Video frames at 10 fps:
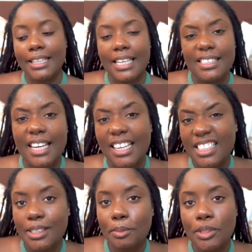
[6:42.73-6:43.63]
They said
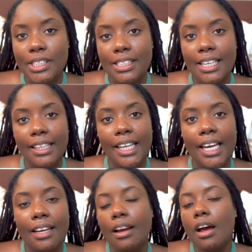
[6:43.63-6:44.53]
it's supposed to take
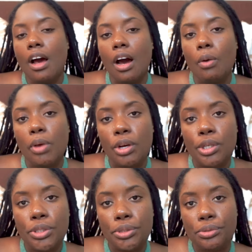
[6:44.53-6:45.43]
like a week or
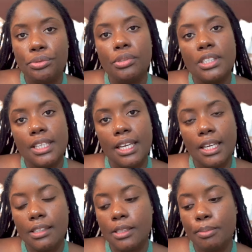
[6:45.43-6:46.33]
two to
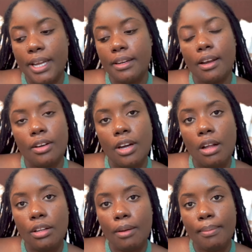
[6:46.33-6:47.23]
heal, depending on how
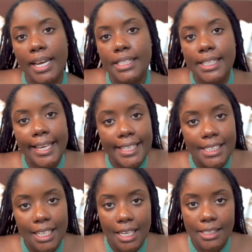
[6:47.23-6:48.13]
long my skin
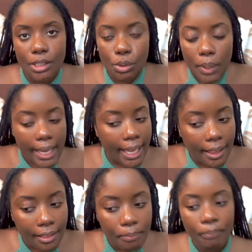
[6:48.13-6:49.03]
takes to heal.